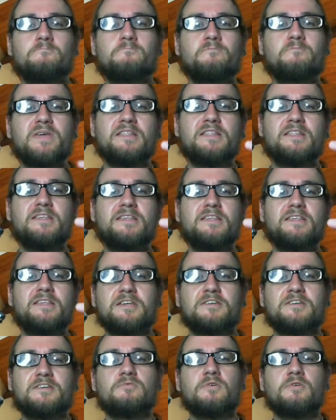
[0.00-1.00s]
beat this
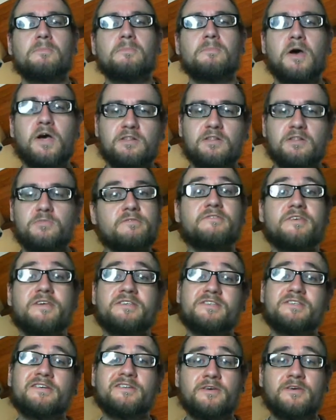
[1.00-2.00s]
thing to a pulp.
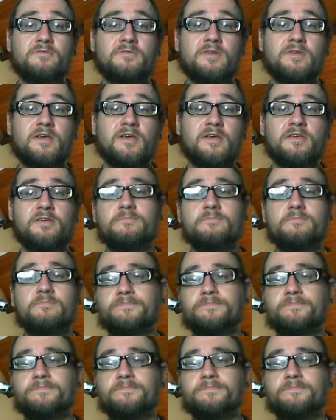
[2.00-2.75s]
Things I don't like.